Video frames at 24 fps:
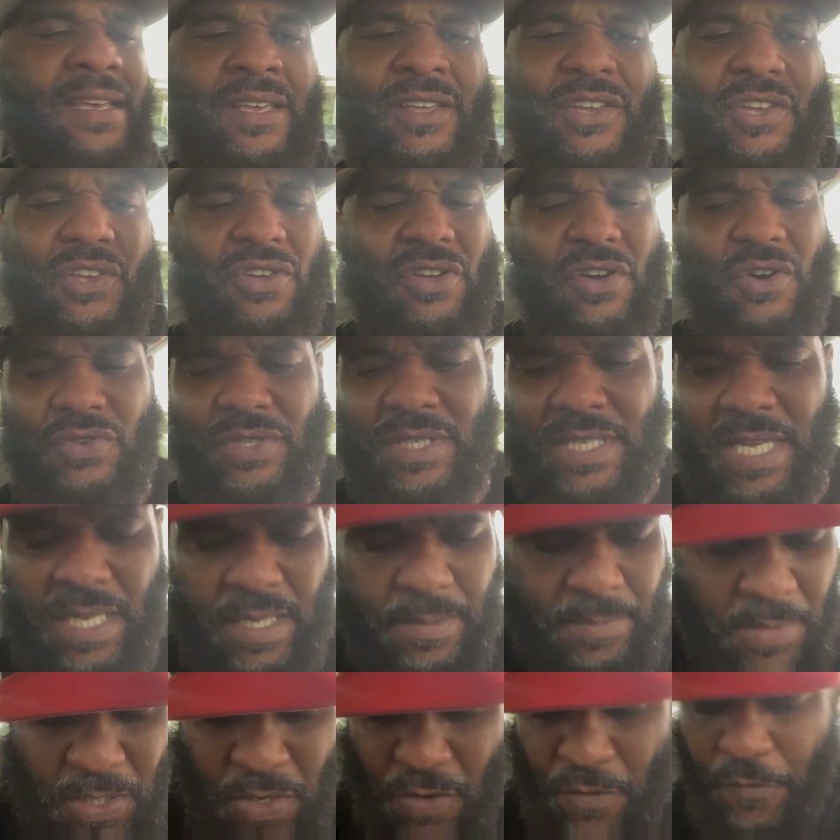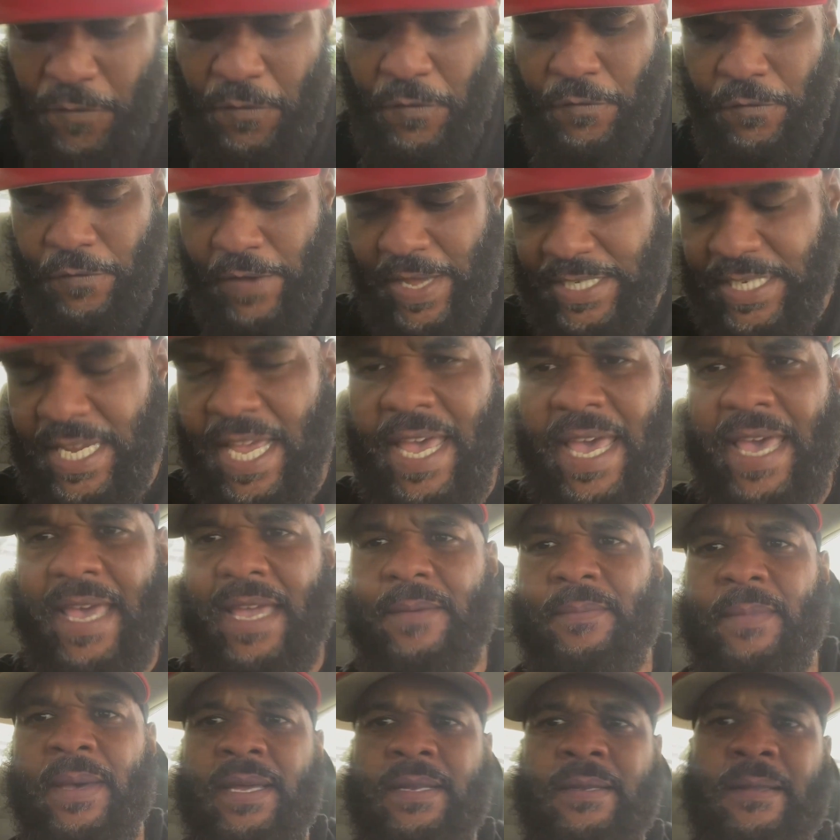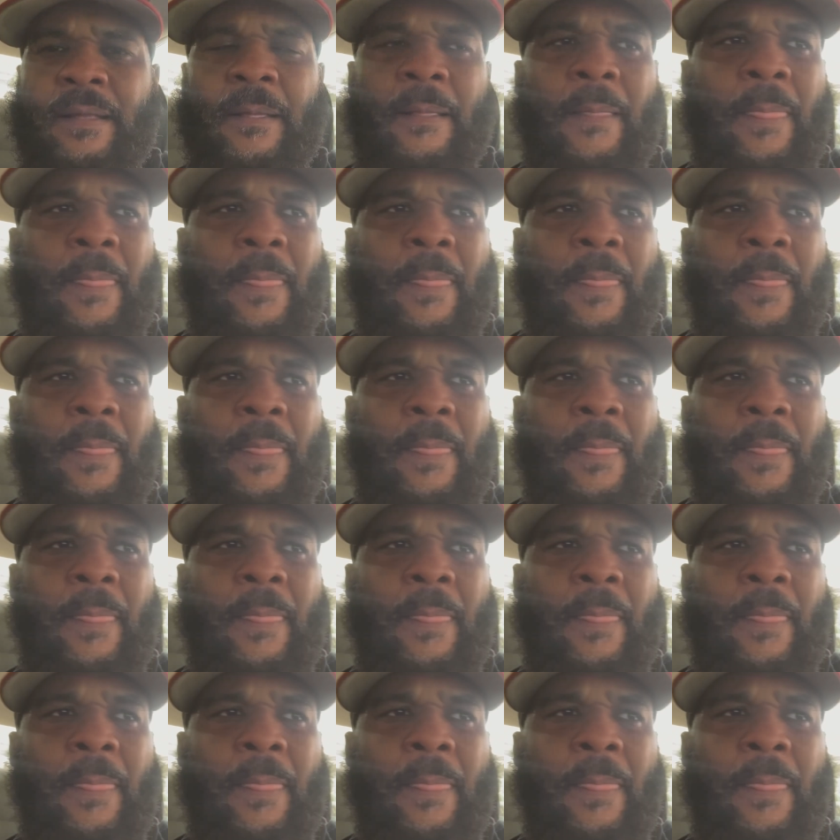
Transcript: You can go tell them to go fetch an egg, man.